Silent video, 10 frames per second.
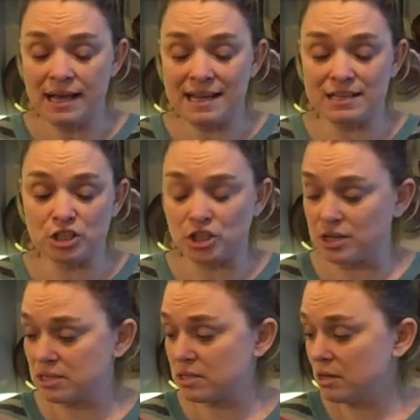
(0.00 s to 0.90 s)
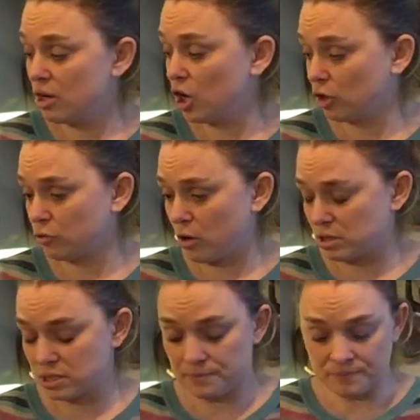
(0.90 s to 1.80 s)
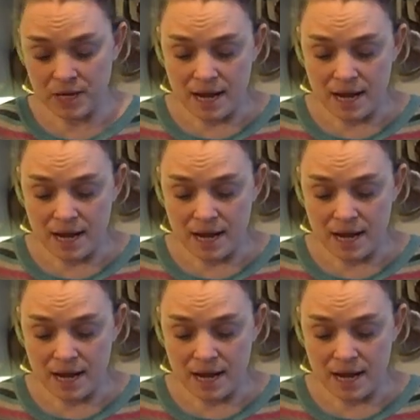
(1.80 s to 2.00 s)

inches across.